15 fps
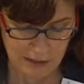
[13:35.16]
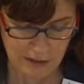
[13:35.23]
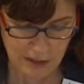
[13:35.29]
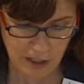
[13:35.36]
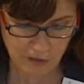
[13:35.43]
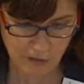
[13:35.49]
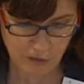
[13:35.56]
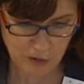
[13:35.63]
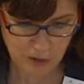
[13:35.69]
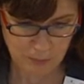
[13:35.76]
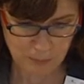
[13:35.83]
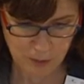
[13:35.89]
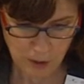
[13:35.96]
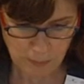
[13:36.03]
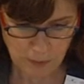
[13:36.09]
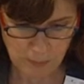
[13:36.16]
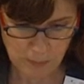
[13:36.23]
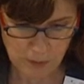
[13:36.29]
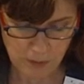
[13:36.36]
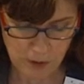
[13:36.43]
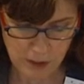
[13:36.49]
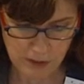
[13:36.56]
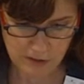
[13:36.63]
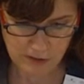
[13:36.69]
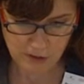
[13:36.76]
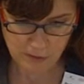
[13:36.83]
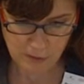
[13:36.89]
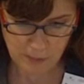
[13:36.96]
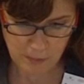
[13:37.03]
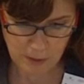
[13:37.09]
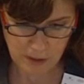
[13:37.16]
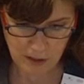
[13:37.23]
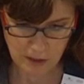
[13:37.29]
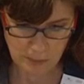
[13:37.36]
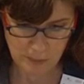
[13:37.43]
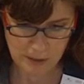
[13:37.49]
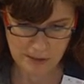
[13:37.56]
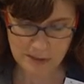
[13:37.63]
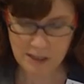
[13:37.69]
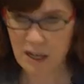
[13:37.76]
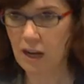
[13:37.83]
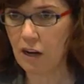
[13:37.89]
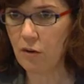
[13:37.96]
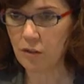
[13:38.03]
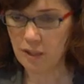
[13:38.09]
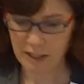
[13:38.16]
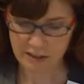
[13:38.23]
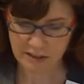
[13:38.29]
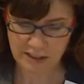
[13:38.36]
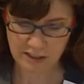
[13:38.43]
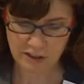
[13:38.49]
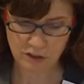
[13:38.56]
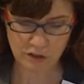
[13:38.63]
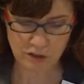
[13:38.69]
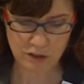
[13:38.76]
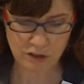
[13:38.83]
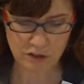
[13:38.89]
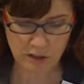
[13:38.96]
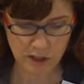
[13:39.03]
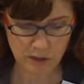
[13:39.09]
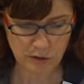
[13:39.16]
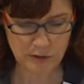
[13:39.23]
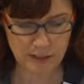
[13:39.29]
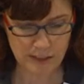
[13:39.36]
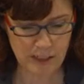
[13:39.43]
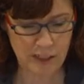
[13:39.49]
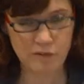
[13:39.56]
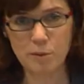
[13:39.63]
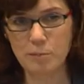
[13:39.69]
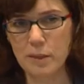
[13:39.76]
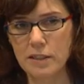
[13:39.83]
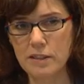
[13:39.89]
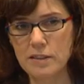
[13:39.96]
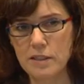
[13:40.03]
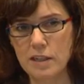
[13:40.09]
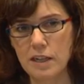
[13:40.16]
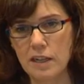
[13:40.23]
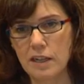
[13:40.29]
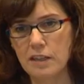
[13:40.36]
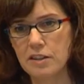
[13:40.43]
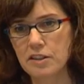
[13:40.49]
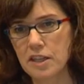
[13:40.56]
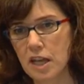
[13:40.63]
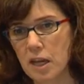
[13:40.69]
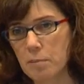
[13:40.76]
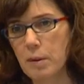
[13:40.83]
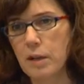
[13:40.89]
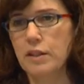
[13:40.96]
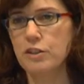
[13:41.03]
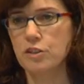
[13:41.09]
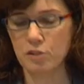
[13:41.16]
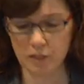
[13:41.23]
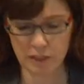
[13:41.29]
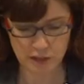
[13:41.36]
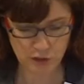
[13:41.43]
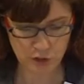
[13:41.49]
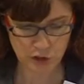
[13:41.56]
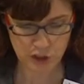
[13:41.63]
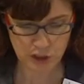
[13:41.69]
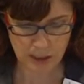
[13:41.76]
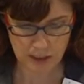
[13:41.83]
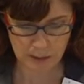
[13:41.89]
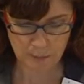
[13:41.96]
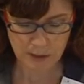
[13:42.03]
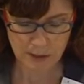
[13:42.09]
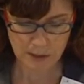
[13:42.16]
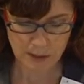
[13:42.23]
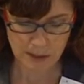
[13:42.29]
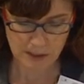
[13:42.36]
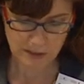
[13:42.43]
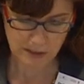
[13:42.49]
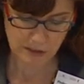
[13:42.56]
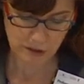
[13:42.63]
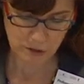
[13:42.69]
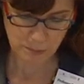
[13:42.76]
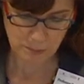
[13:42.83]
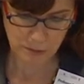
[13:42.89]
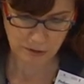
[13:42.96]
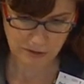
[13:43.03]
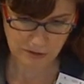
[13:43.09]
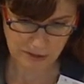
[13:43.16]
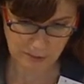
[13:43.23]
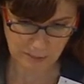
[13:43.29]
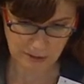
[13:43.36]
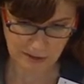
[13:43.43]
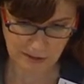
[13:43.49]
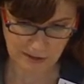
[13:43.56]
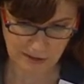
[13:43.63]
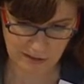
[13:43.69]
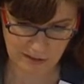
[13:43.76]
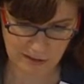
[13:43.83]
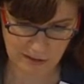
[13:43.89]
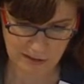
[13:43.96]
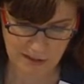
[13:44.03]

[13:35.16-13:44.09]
Therefore, the problem arises for parliaments: how can they control their governments and thereby try to shape EU policy making?